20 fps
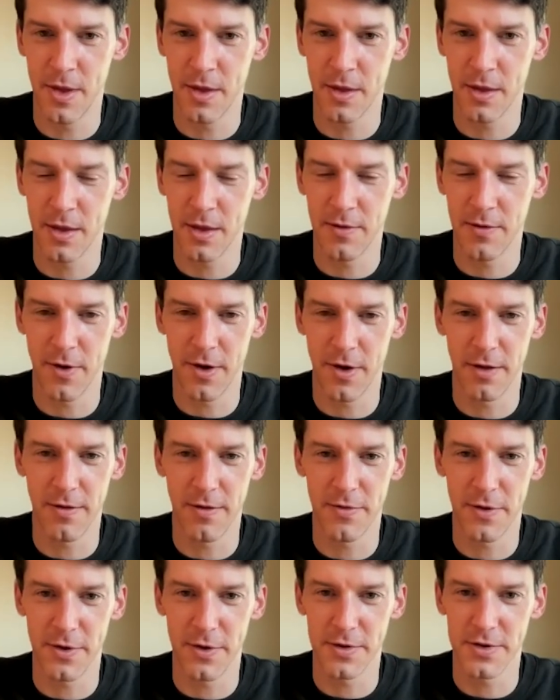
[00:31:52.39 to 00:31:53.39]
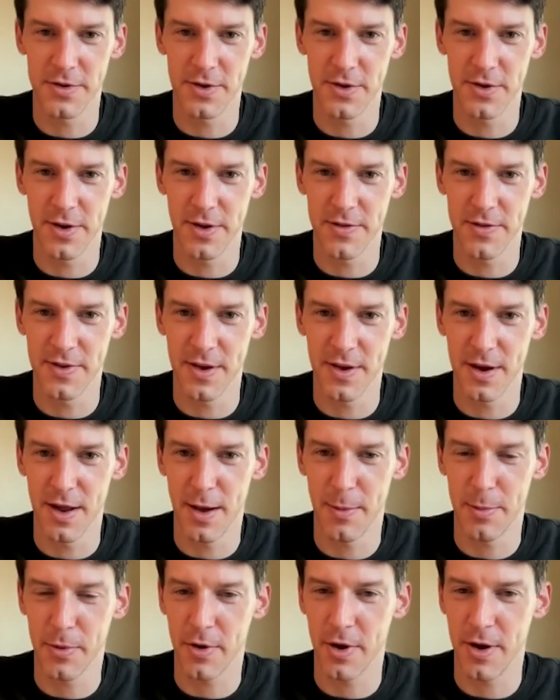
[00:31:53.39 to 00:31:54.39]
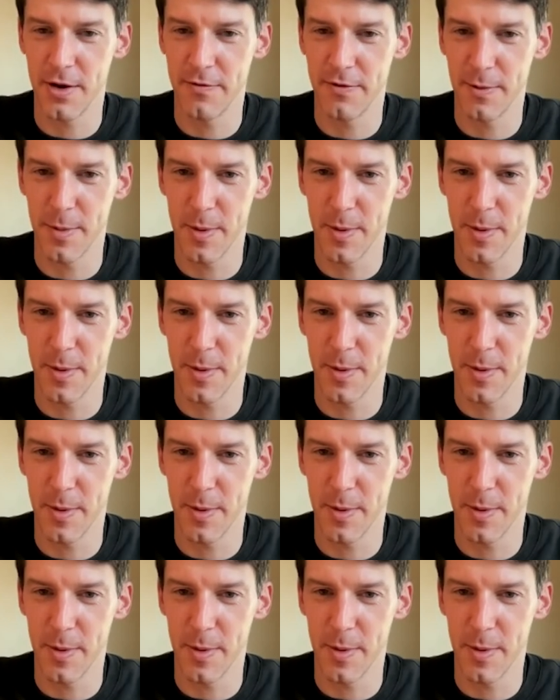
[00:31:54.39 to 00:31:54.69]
give all of their students an upgrade from